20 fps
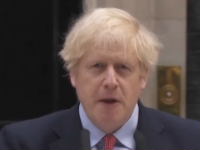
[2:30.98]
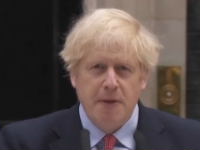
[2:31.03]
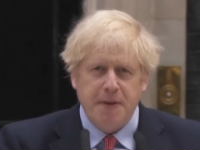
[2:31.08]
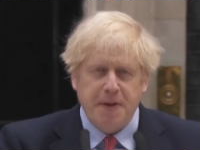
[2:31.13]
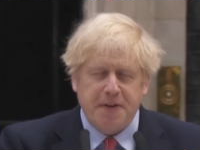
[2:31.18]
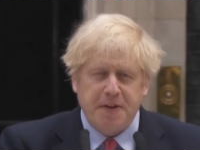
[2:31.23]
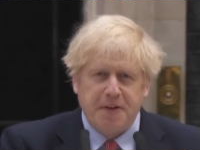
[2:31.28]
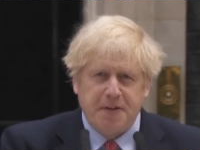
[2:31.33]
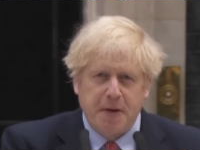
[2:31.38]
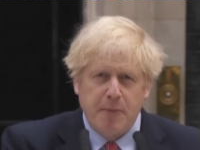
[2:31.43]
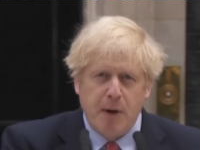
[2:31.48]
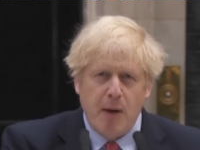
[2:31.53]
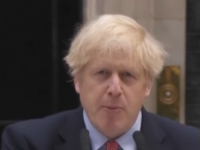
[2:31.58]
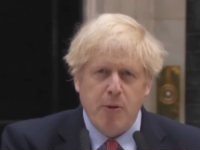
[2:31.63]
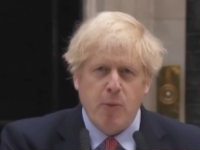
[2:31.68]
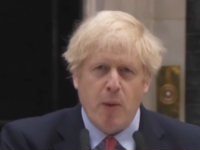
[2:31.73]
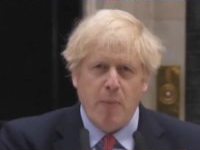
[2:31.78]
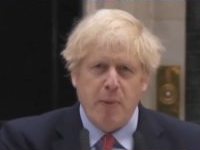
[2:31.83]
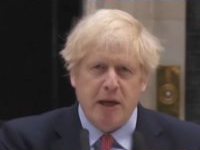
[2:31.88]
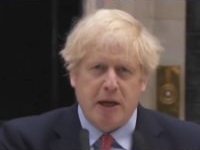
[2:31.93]
This is the
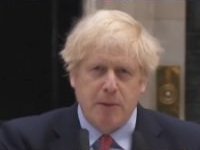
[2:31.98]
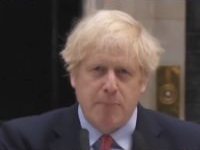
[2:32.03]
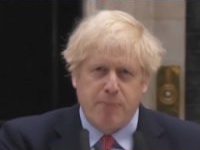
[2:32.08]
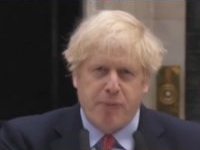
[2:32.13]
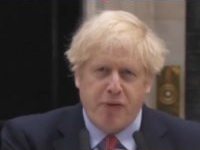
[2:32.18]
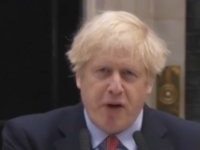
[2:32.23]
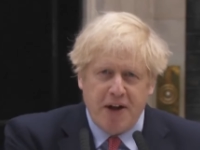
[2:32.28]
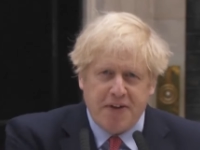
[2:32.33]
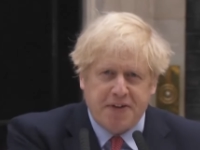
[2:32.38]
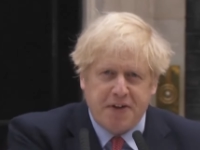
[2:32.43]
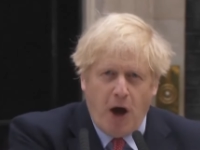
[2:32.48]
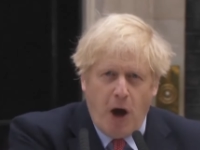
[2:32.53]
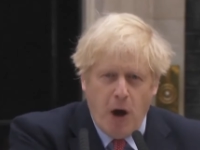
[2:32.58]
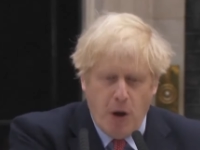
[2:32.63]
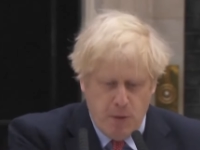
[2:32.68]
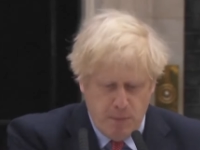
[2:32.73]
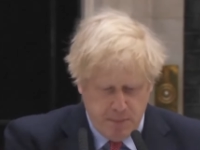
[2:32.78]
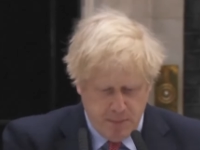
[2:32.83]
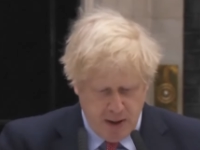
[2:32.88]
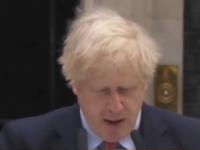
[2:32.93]
moment when we can press
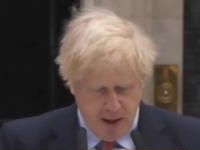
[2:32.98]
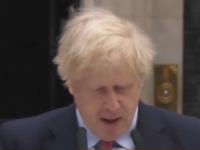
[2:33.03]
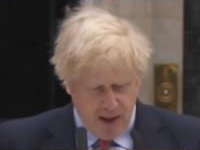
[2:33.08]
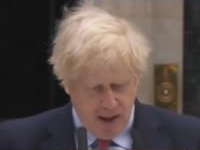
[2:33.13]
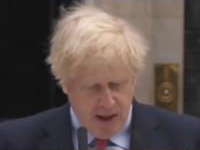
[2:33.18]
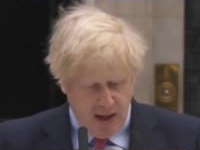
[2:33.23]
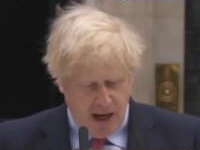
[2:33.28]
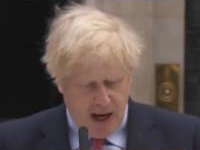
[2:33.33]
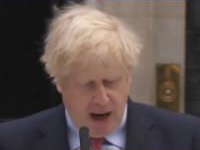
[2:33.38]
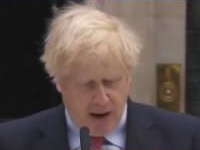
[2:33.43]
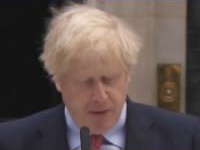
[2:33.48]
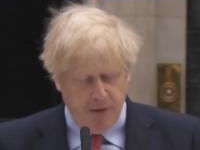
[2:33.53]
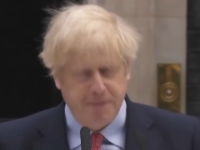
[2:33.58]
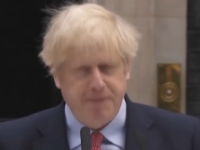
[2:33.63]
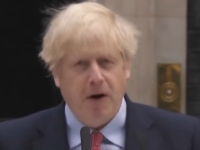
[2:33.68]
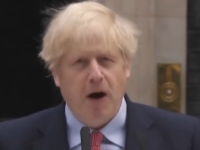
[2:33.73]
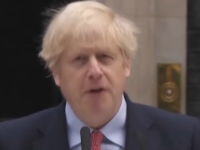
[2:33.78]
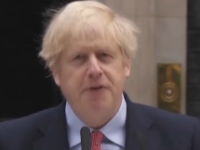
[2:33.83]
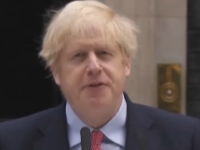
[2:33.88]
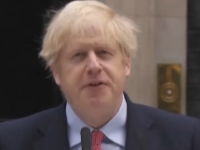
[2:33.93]
home our
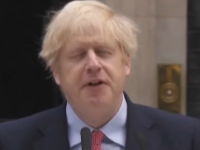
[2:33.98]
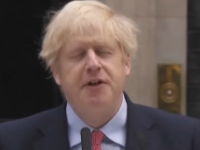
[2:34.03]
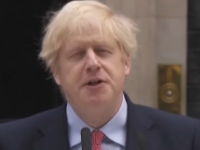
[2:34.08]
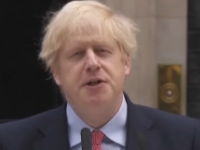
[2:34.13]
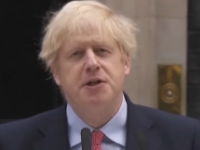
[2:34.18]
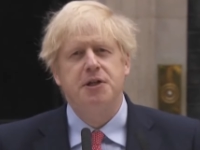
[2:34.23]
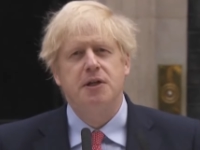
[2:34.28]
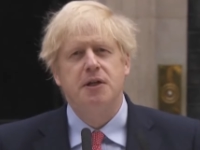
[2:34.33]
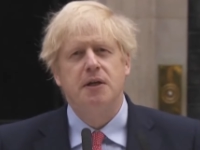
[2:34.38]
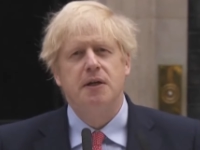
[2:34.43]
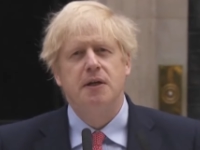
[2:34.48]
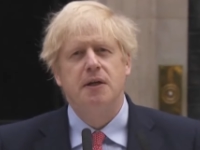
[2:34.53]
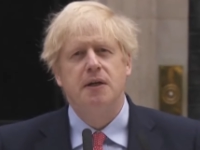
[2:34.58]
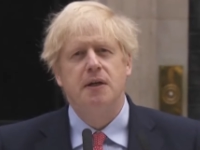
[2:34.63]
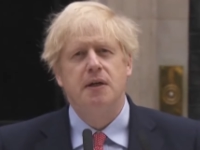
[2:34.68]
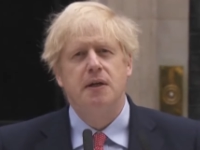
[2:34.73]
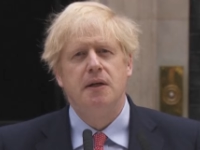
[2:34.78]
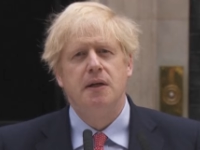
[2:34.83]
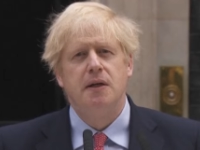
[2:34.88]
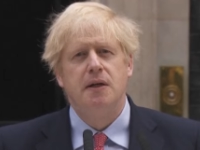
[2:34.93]
advantage.
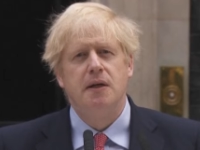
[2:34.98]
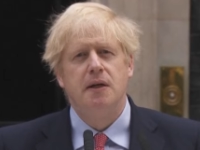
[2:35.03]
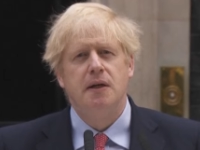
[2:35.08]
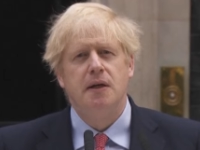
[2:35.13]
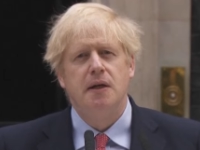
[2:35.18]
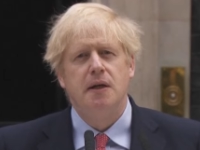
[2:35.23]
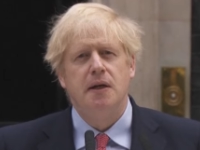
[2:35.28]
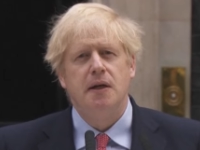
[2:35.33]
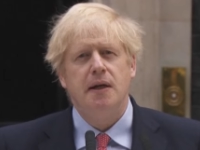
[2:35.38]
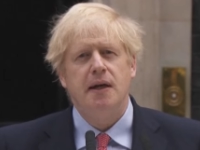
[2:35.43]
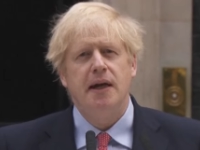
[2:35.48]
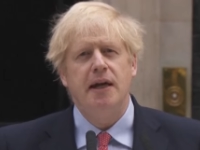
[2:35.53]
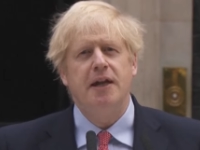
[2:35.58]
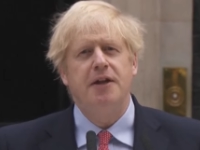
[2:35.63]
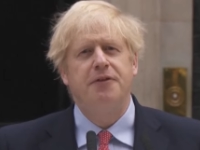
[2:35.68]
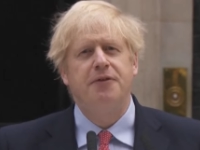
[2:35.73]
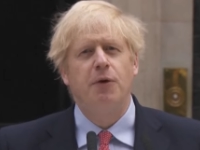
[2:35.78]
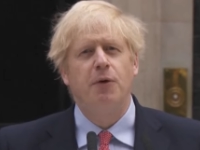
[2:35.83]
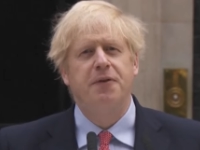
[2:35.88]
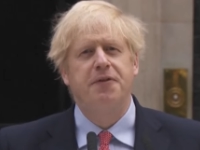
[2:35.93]
It
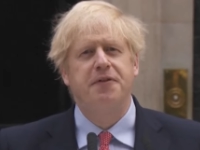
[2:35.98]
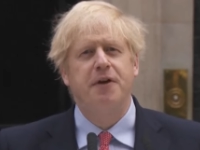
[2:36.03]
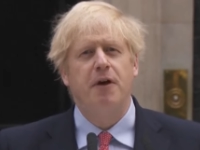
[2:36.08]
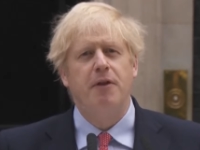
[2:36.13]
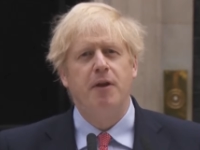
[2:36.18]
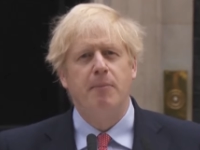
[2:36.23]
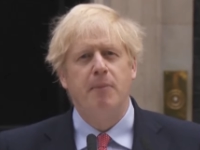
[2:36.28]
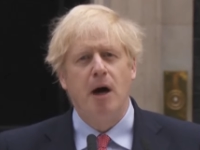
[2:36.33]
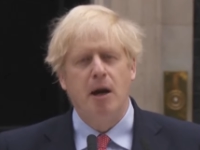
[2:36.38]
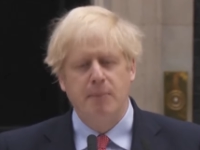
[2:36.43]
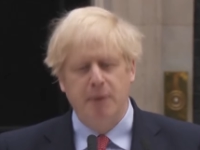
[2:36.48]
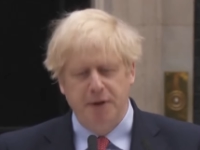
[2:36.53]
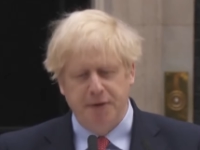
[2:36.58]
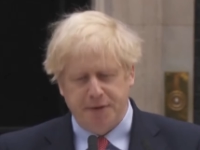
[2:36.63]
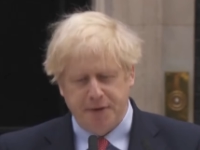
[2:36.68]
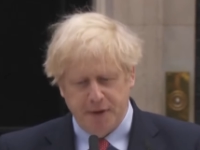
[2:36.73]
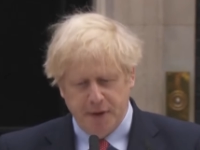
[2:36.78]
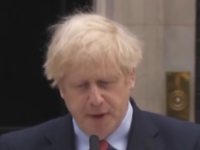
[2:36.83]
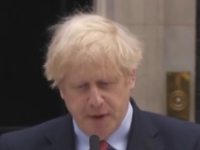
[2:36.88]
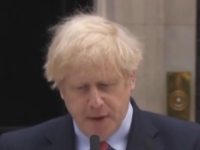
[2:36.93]
is also the
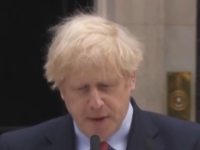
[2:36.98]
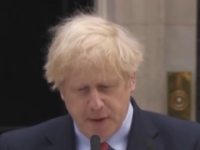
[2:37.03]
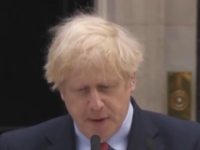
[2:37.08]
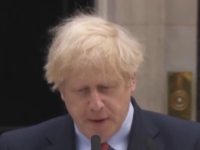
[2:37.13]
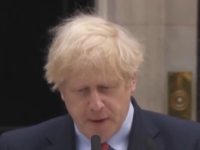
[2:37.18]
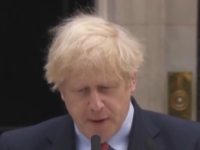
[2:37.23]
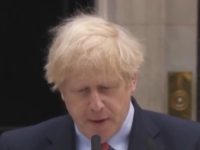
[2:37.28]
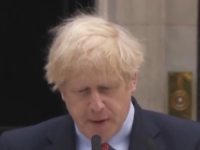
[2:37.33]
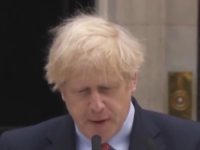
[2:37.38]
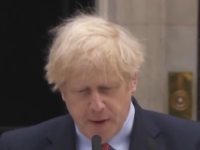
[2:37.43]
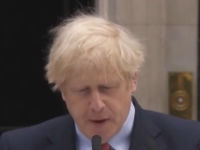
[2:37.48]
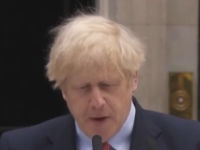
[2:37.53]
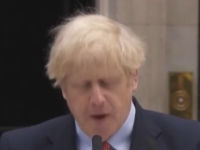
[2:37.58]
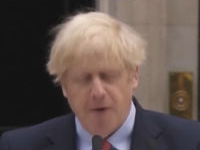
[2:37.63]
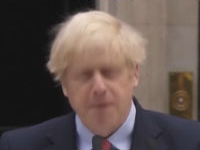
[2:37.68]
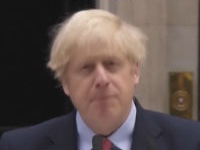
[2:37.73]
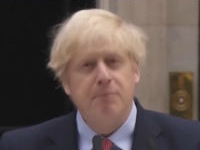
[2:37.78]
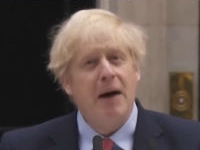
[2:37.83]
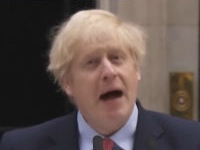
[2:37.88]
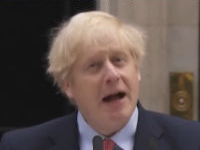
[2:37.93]
moment
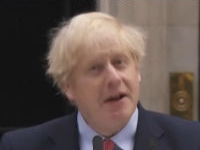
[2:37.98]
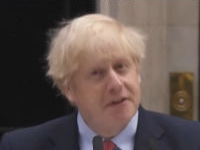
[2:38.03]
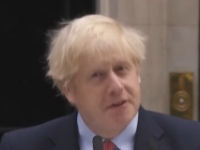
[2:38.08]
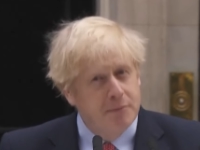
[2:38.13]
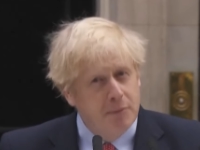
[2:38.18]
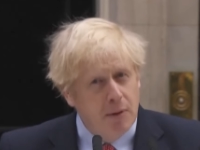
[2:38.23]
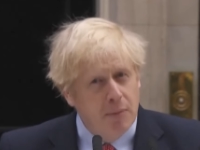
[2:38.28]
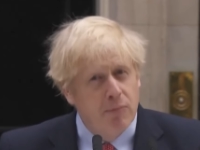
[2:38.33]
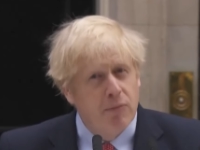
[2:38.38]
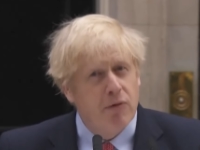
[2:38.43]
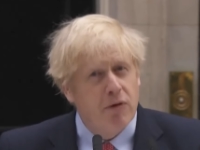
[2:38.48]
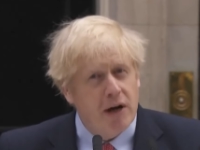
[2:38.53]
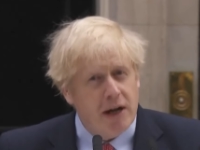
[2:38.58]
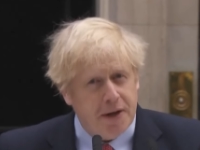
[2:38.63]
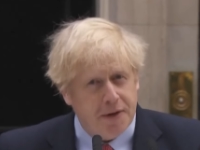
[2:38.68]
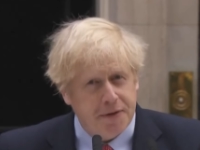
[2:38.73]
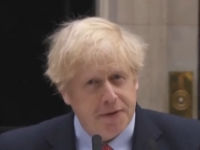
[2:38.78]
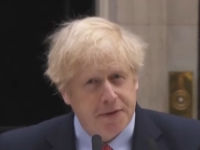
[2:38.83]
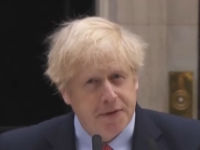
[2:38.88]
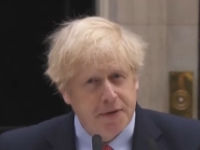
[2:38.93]
of maximum
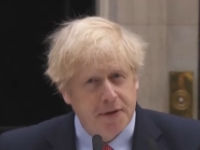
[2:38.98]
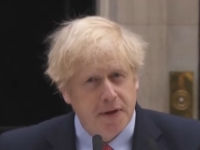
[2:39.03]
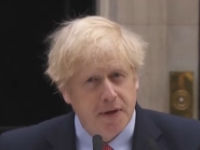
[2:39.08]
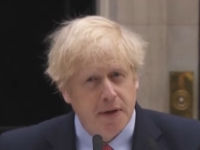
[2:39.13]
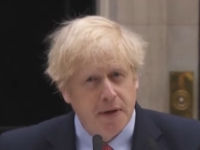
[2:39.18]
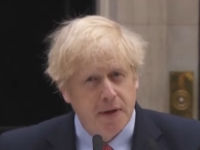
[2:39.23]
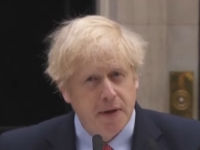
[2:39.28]
risk,